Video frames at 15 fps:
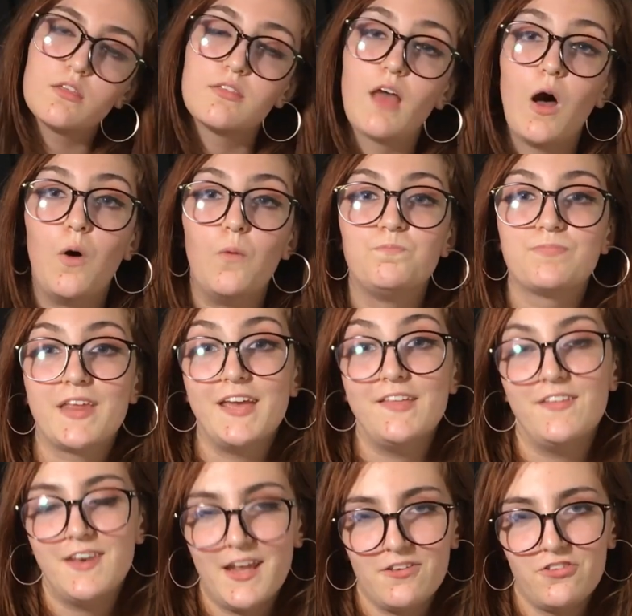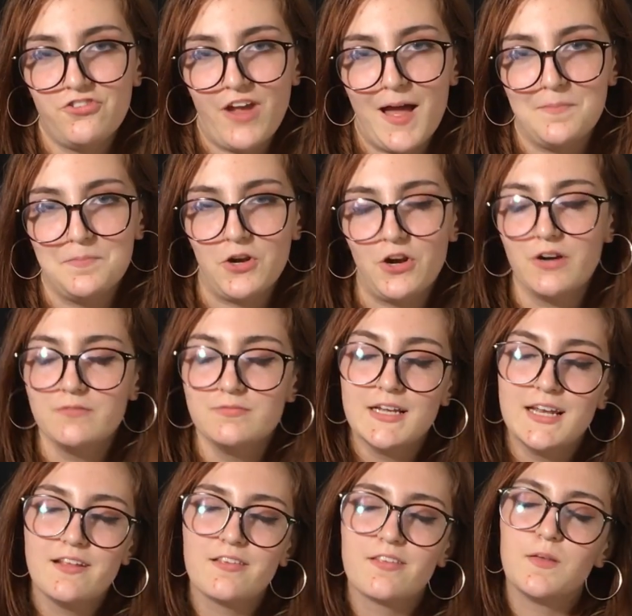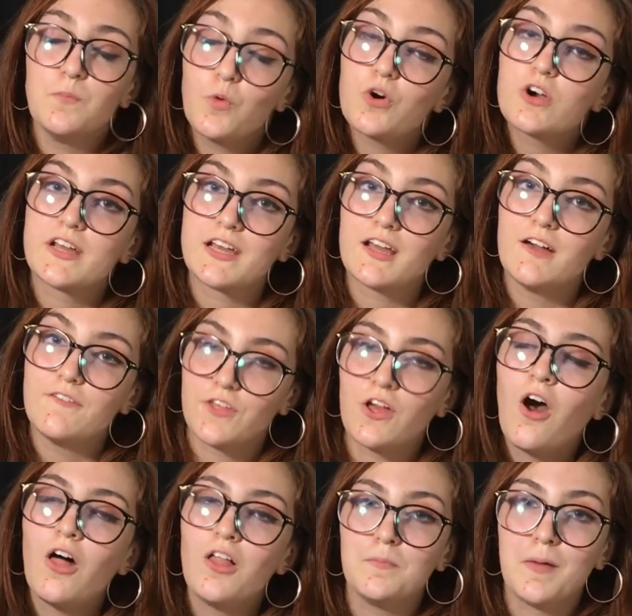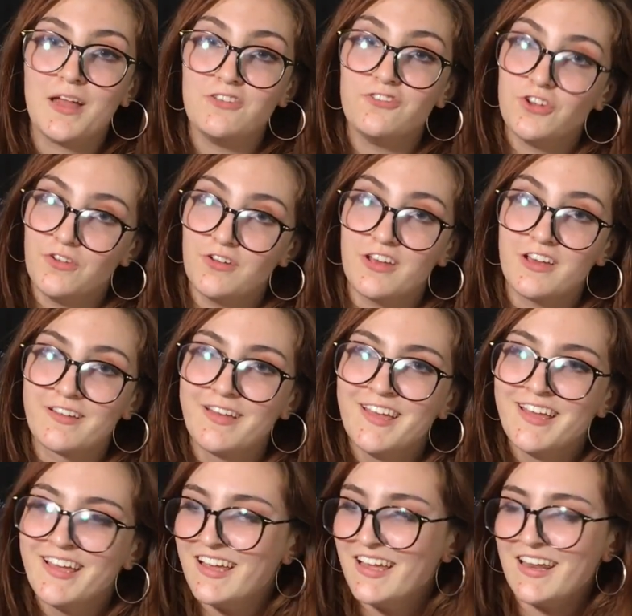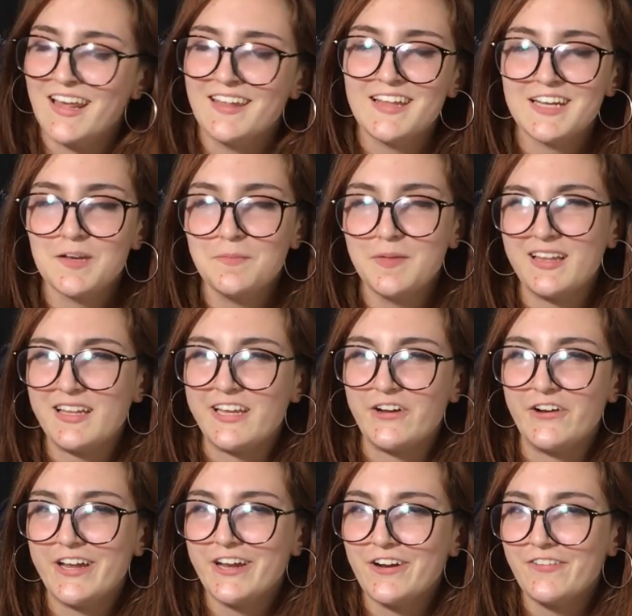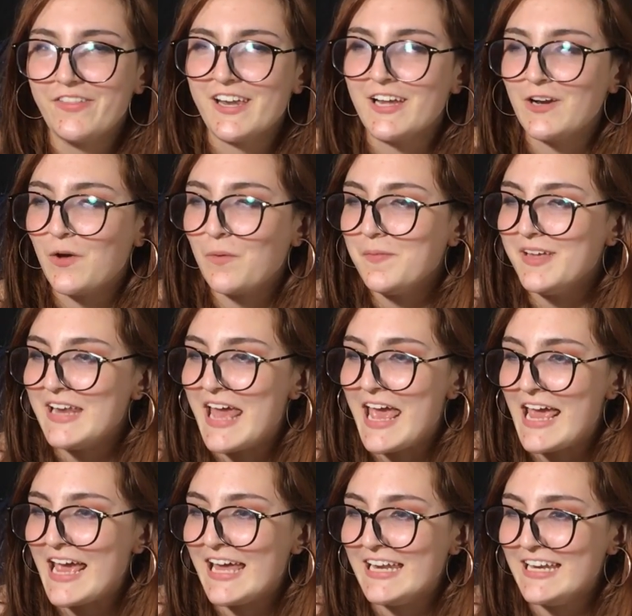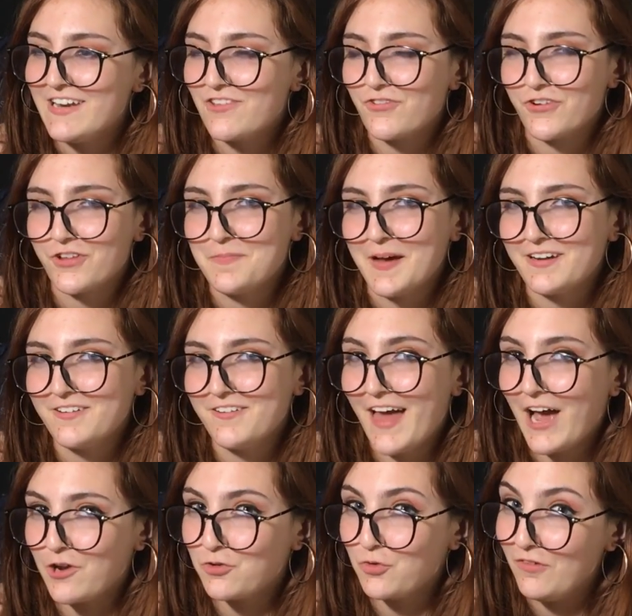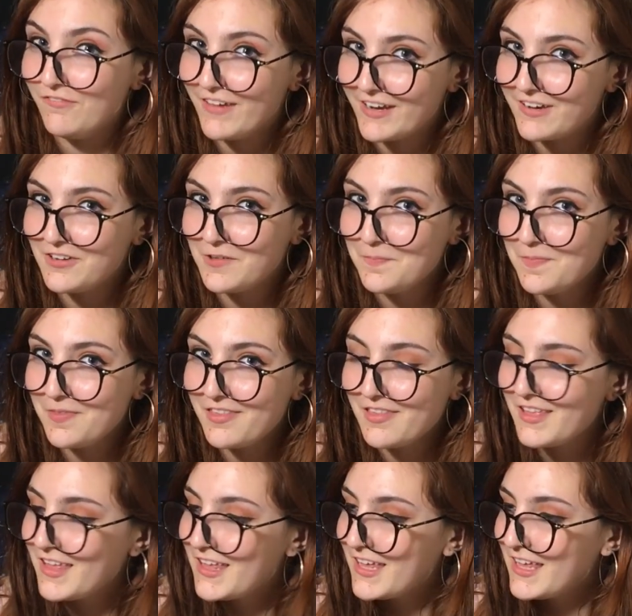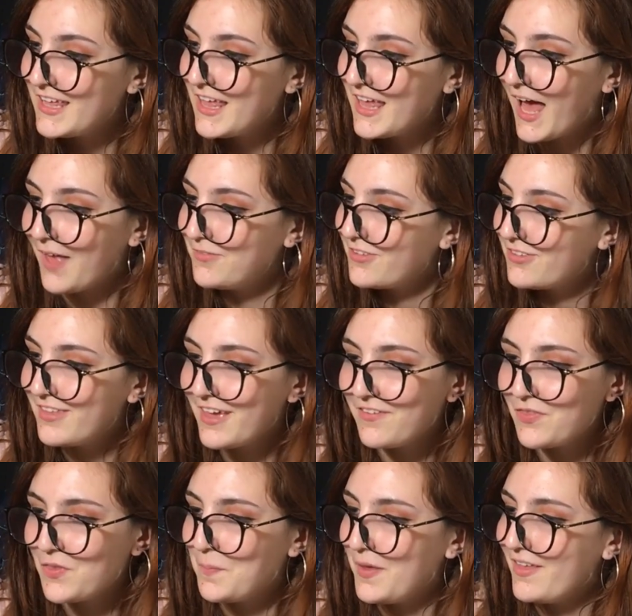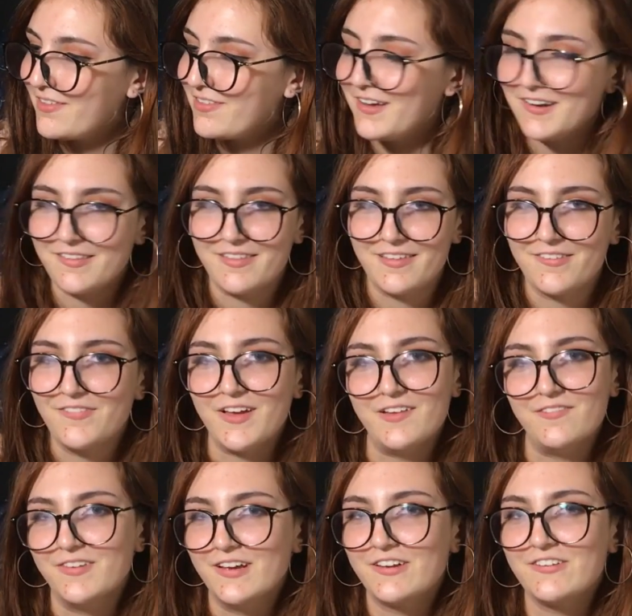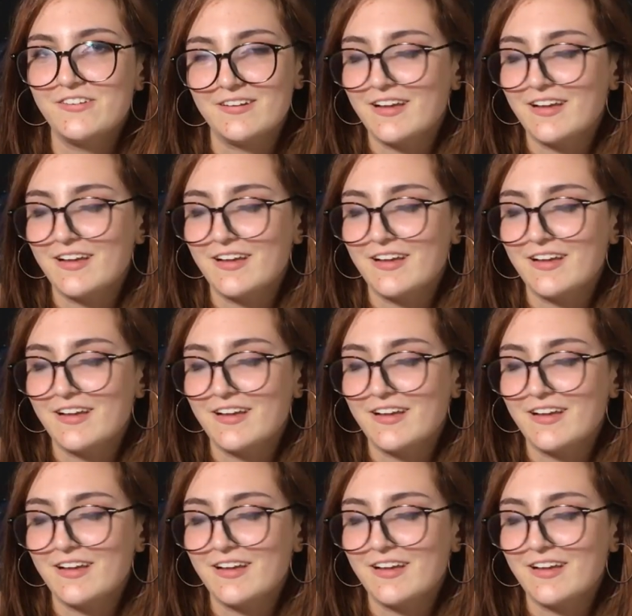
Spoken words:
So in the next chapter, it is the morning of the Columbine shooting. And I'd like to be clear here that I don't mean any disrespect to the actual victims. I'm just taking the piss out of this fanfiction